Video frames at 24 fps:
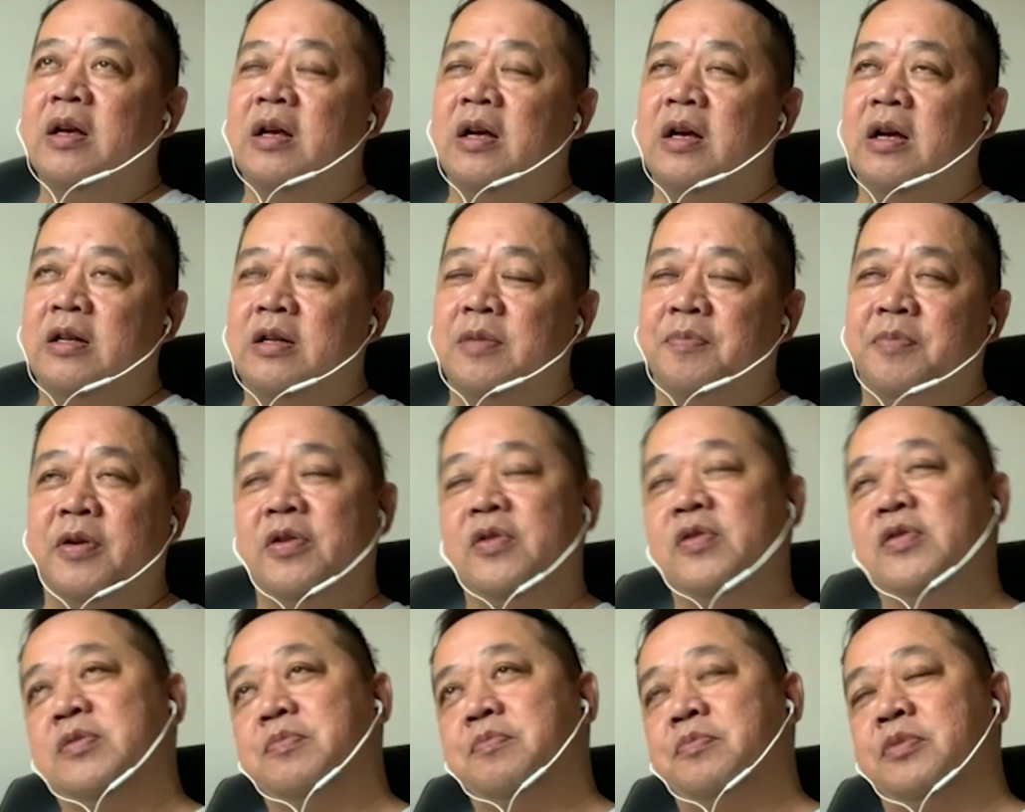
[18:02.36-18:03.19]

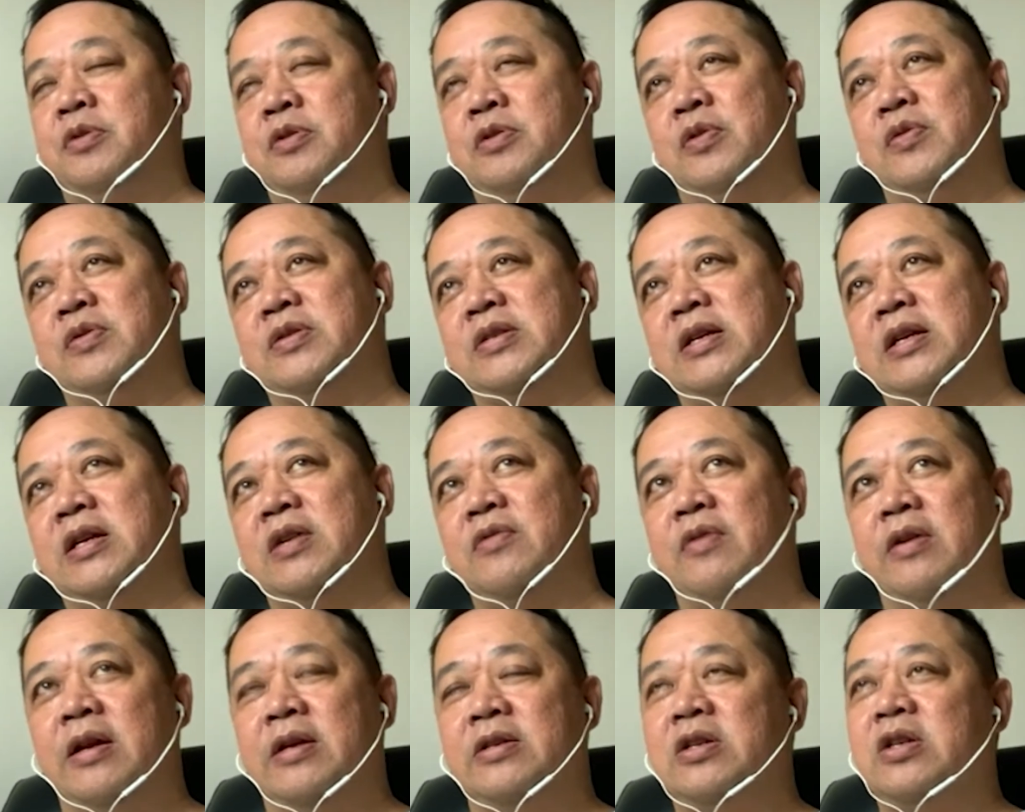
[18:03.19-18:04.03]
the producer,
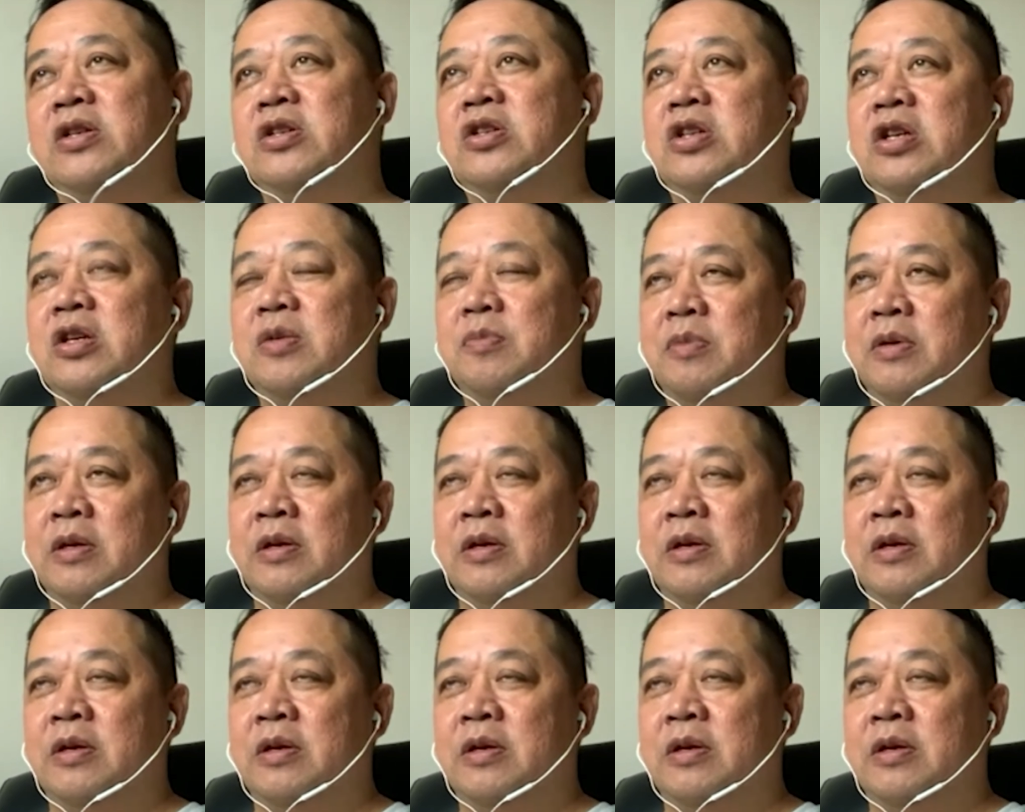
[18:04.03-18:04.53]
relationship